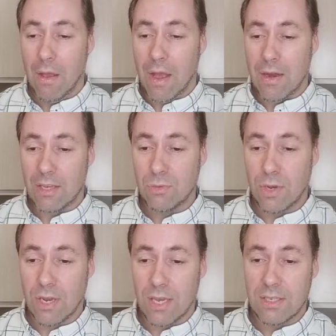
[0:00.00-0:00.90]
Next one,
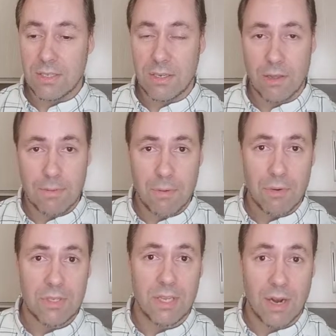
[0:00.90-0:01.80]
guys, is another
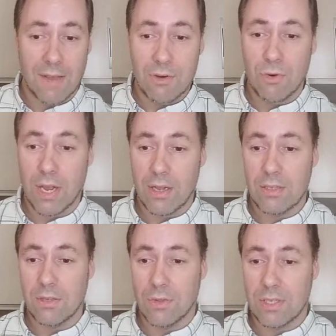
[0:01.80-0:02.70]
bonus that I've created.
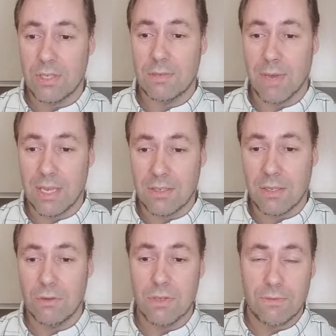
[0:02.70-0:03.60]
So this is my
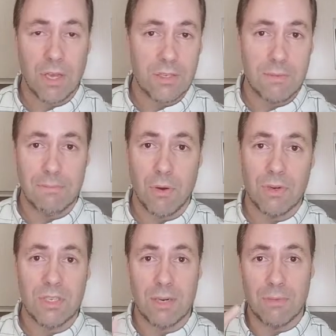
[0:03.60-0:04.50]
exclusive custom
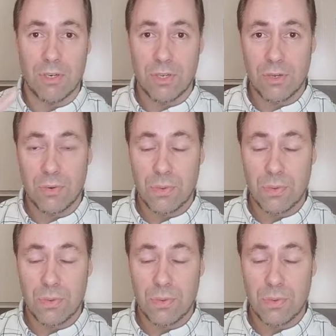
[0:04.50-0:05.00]
bonus number 2.